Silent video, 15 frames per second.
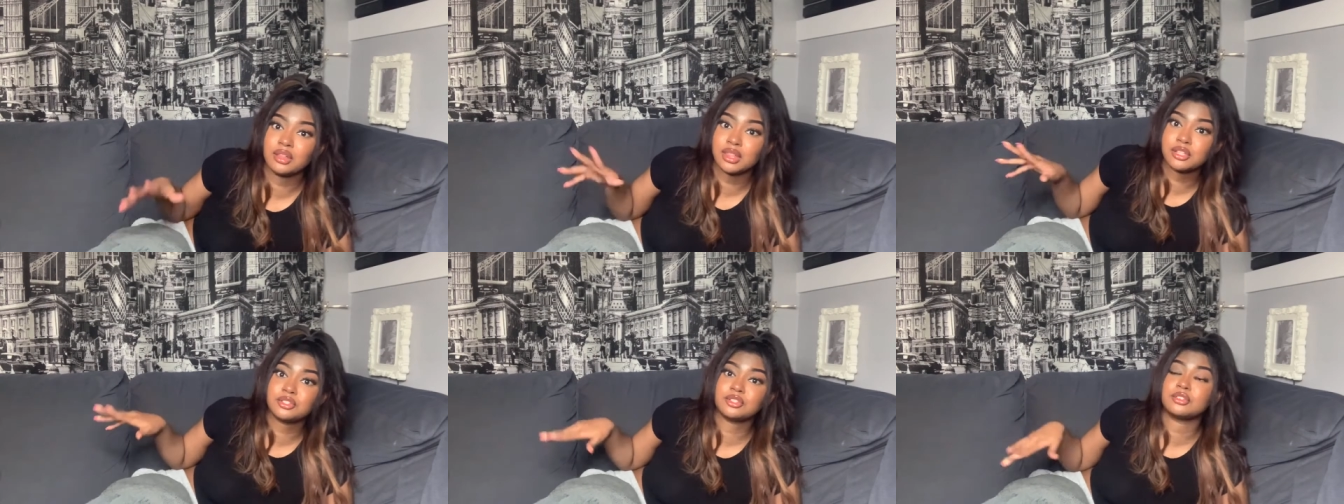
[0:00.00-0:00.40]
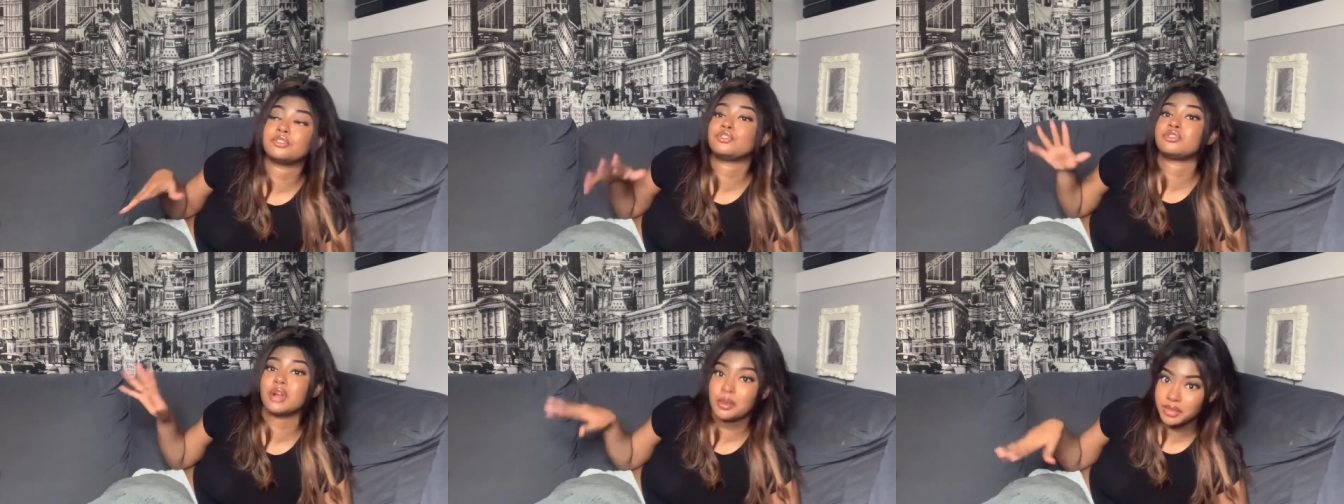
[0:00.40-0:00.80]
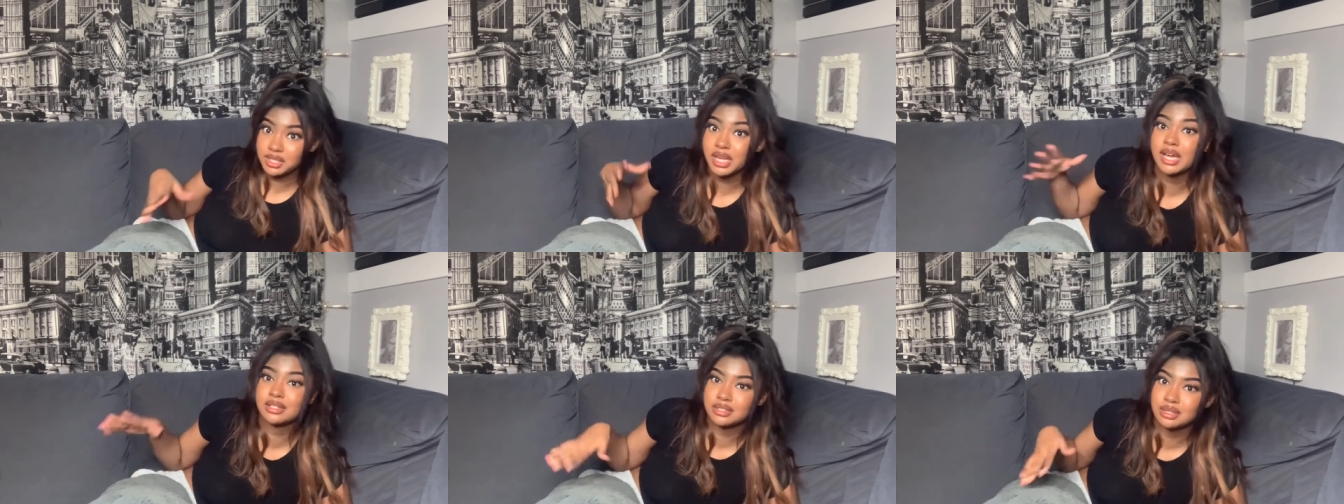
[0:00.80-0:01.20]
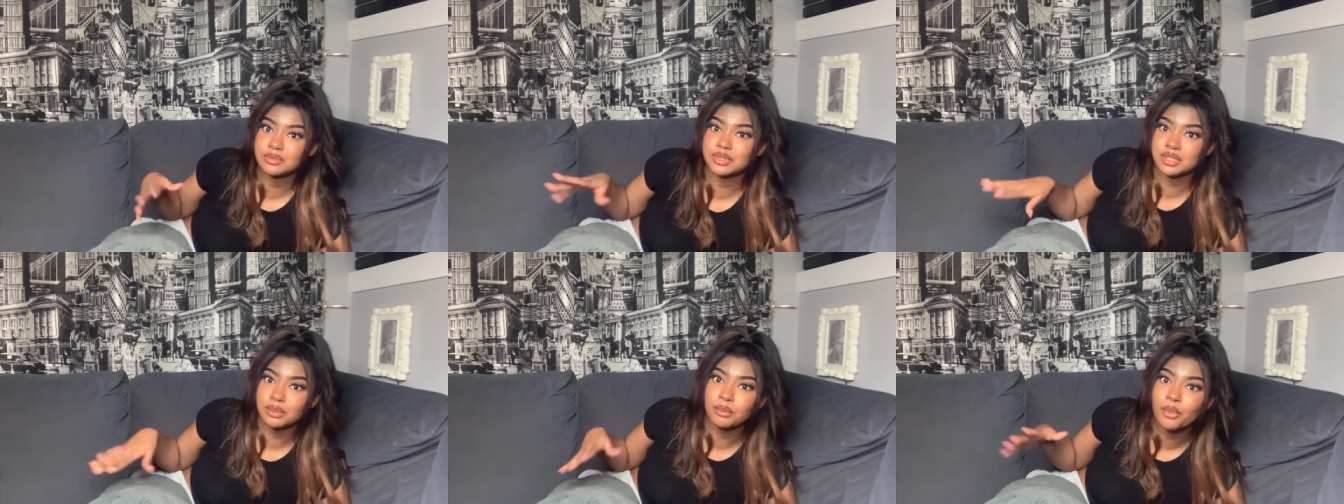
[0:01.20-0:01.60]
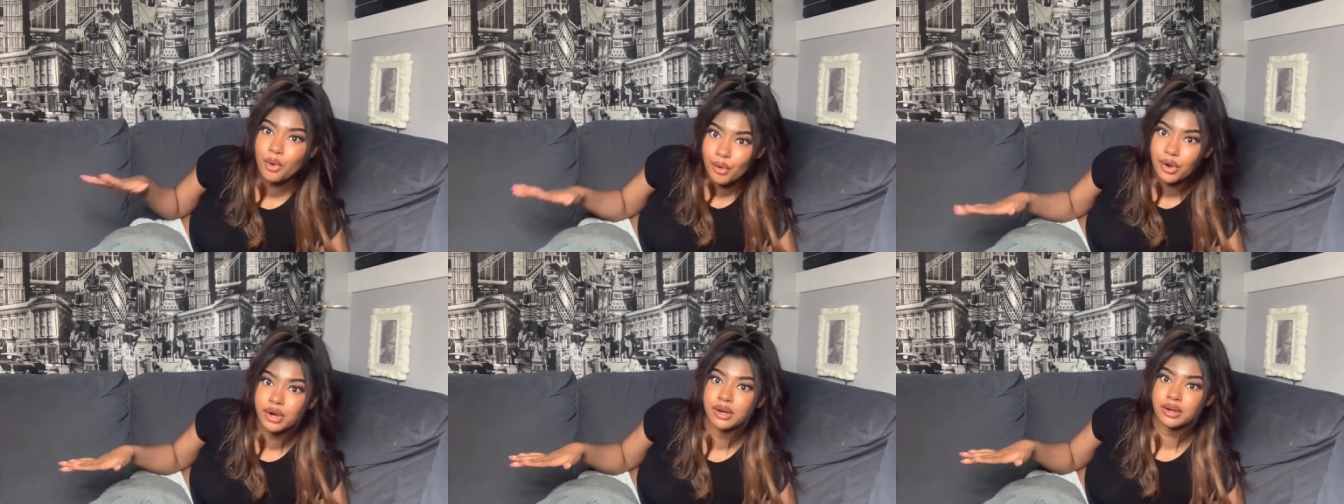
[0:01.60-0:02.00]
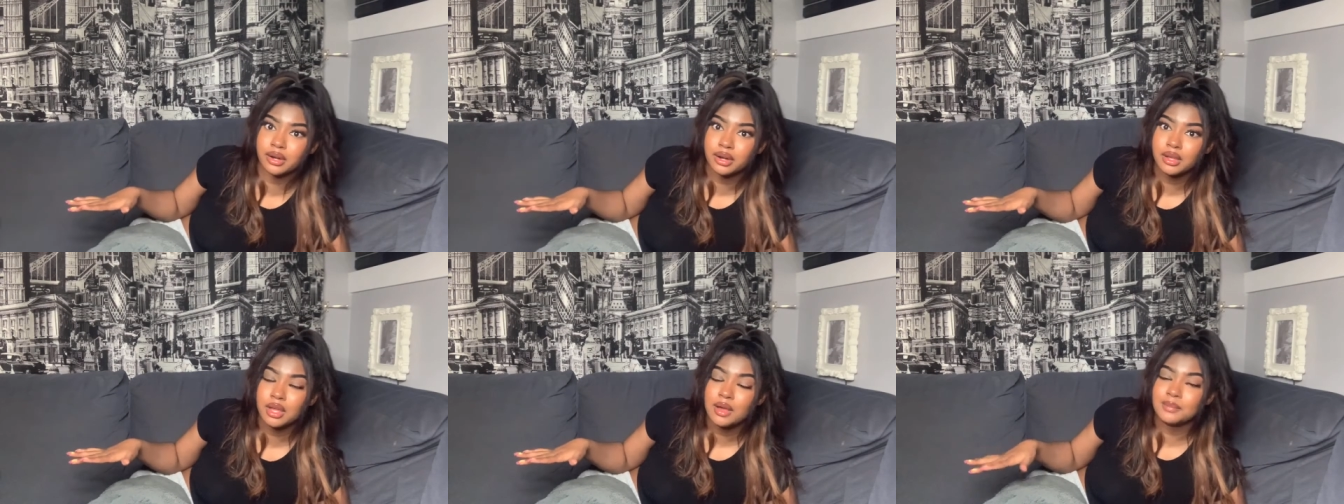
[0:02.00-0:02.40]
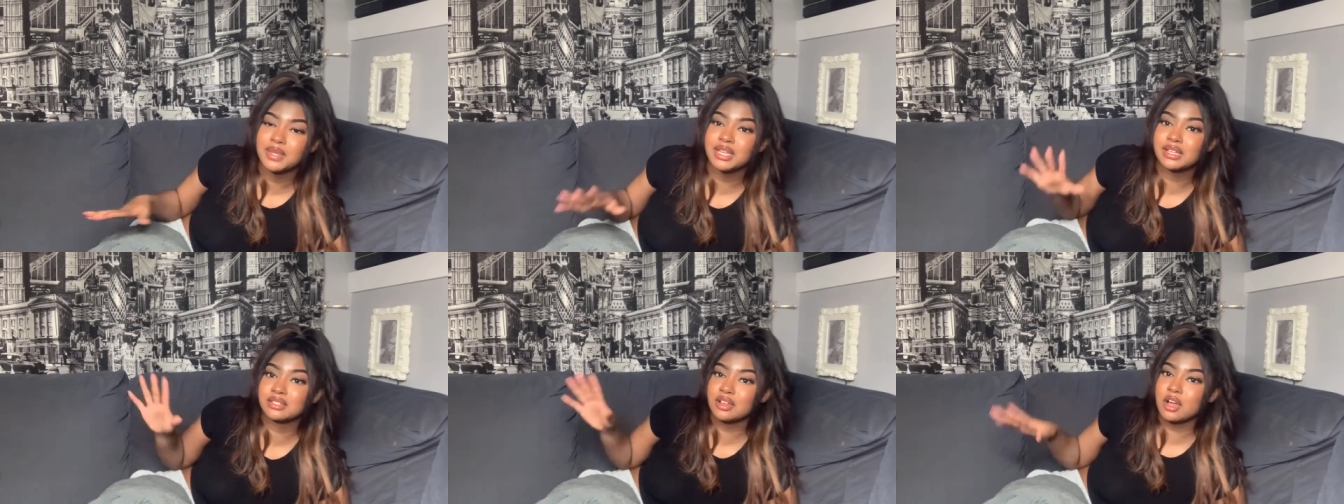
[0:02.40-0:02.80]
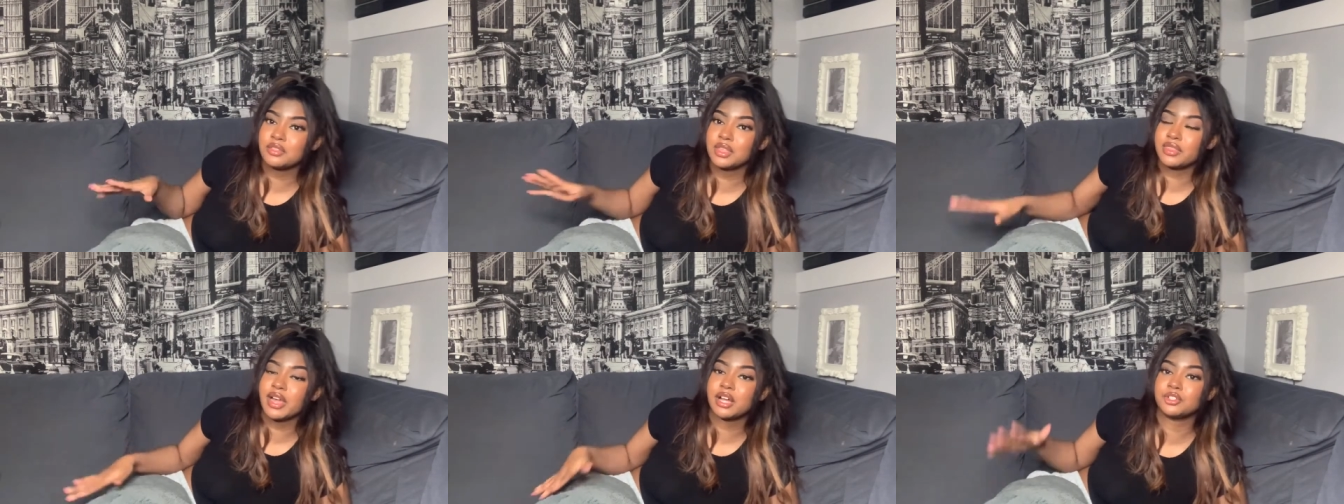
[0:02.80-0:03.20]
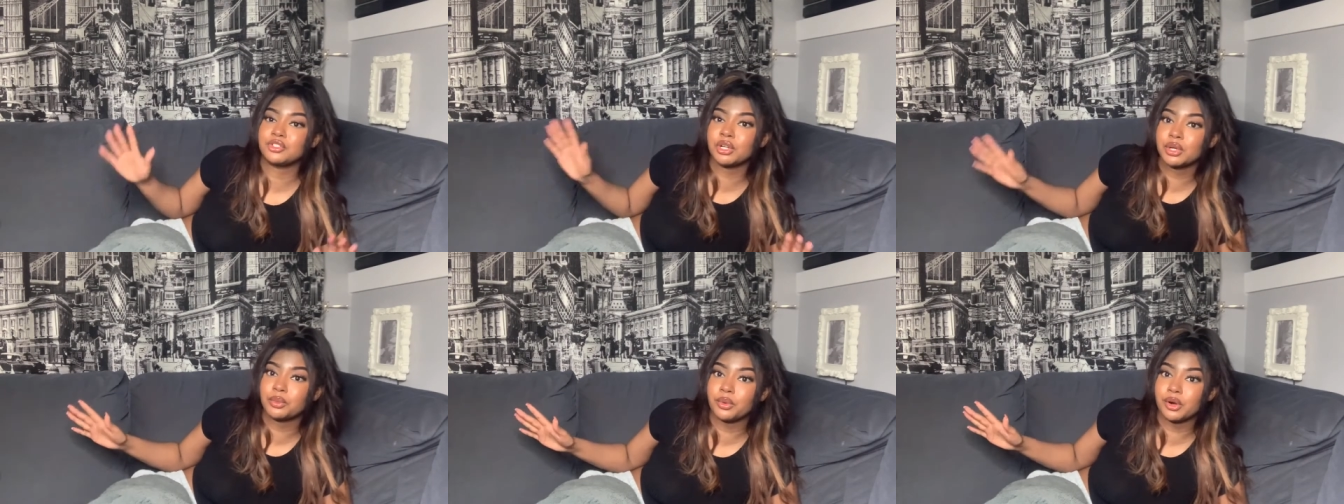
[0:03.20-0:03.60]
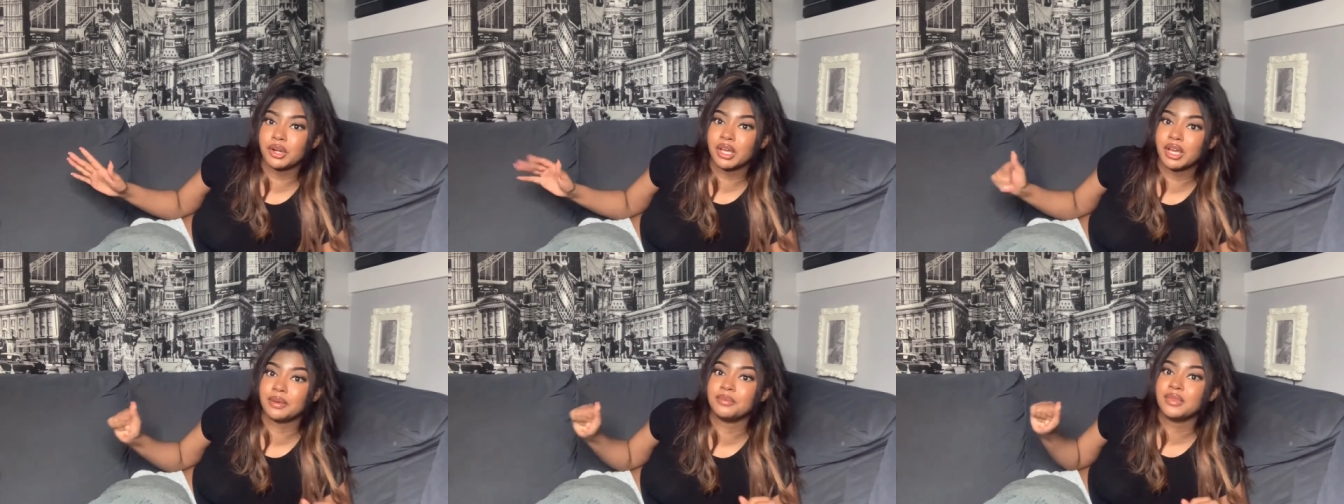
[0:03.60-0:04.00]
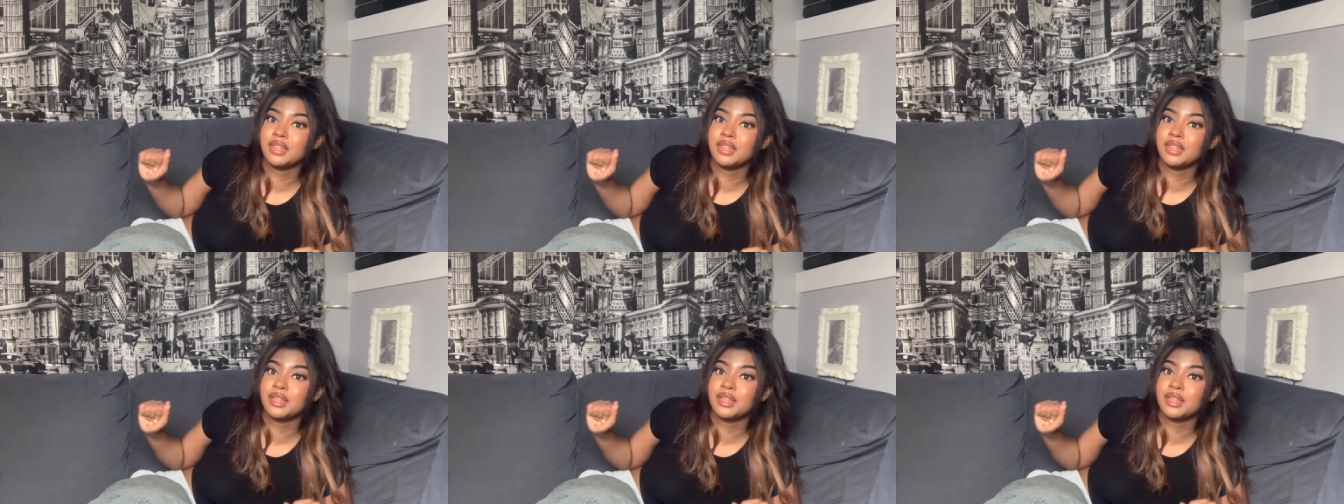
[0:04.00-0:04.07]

Let's traumatize them some more, because not only that, trigger warning.